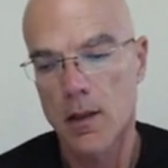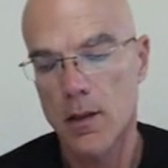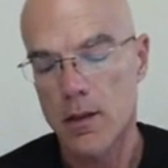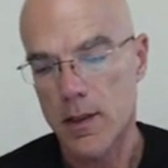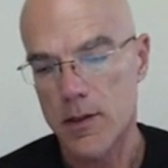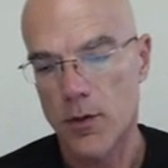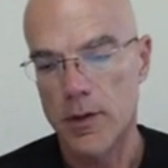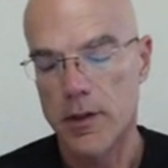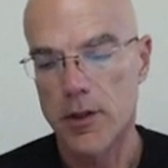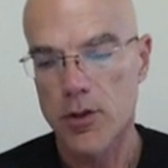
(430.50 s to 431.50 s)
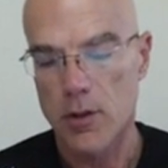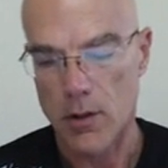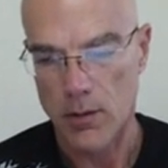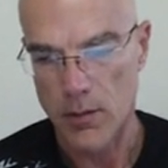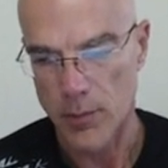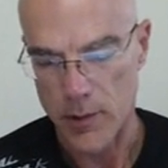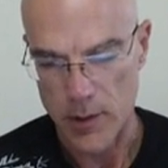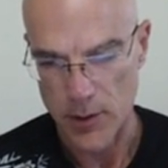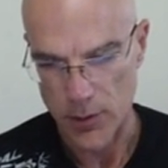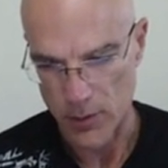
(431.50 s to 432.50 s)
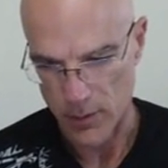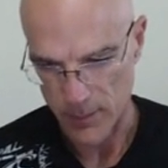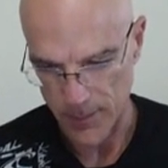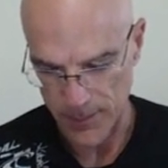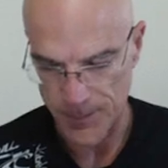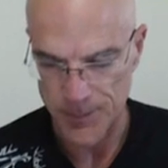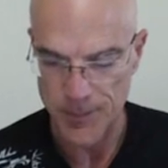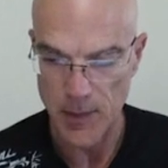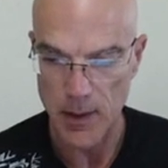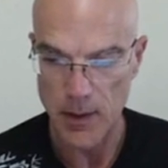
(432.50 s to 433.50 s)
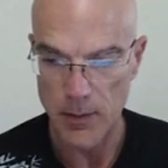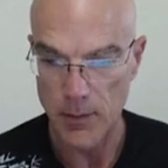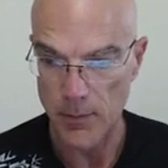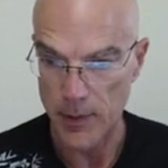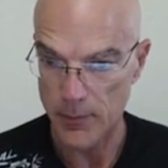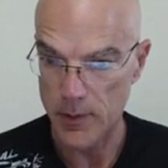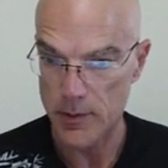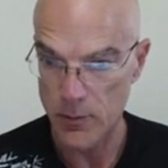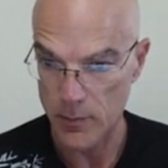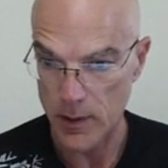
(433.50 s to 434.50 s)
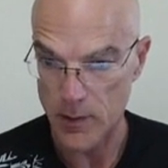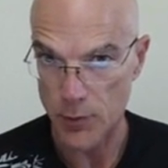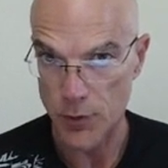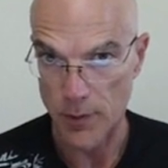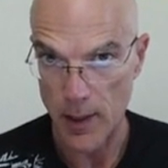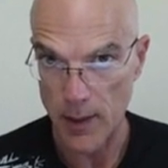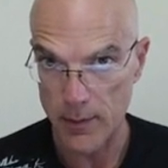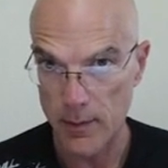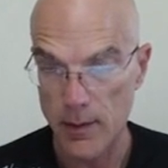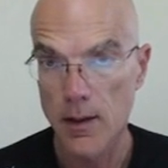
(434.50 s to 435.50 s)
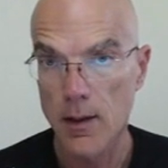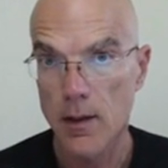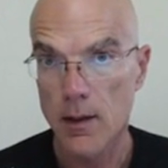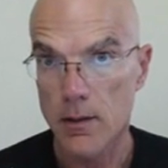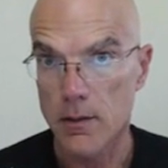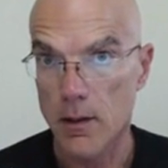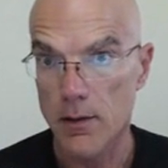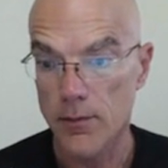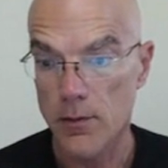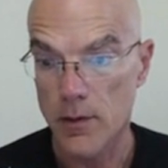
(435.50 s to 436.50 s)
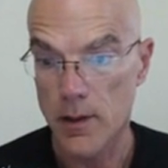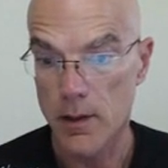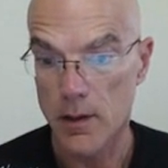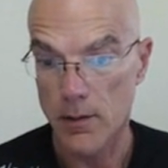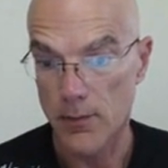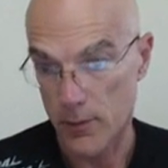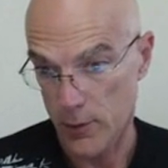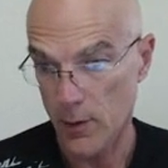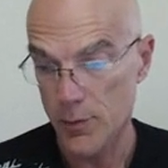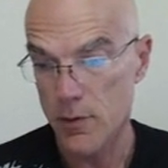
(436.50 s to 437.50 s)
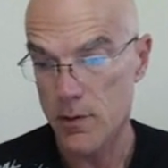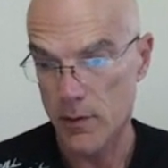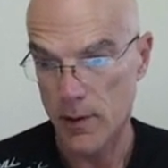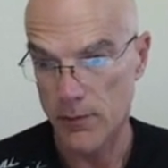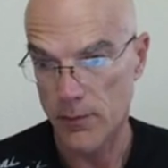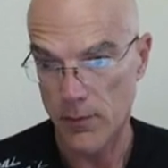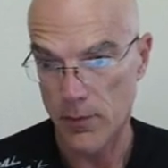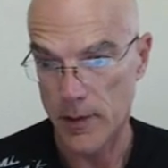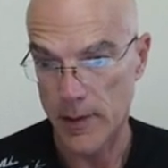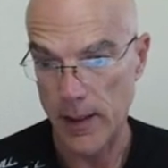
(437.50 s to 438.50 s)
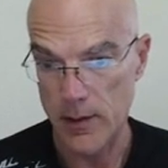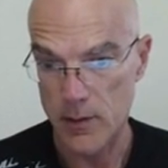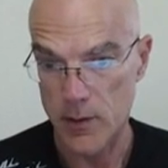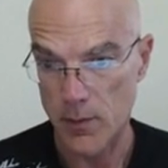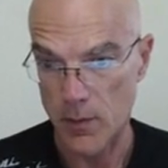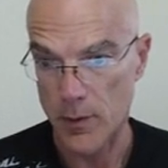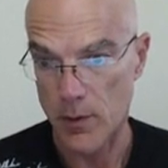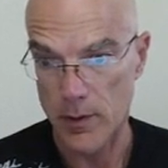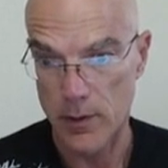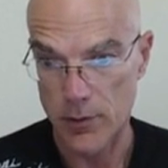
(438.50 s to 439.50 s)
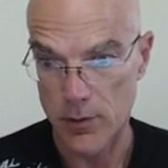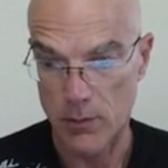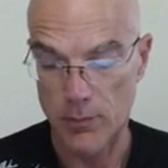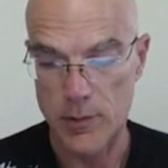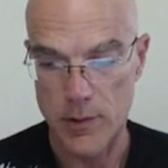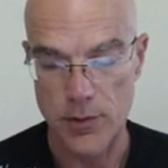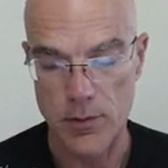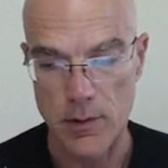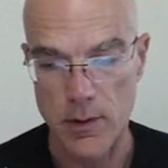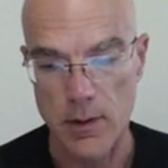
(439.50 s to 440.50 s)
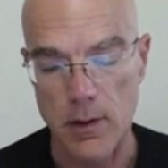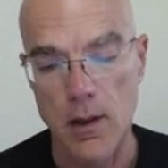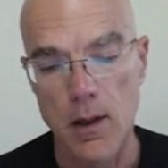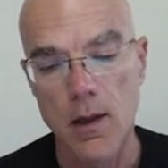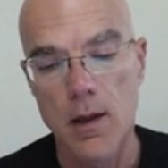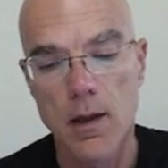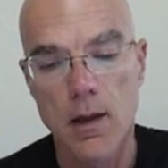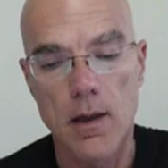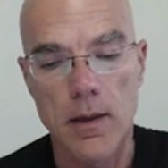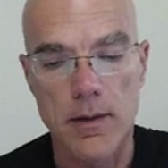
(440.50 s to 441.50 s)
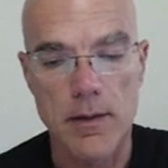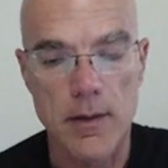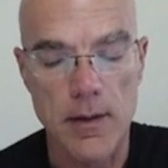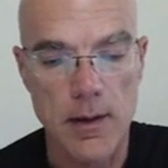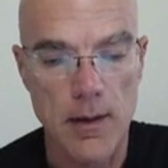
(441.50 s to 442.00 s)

That's your initial position, but we assume that's what you get, and therefore uh, for the option, so that it cancels from your initial position in the in the.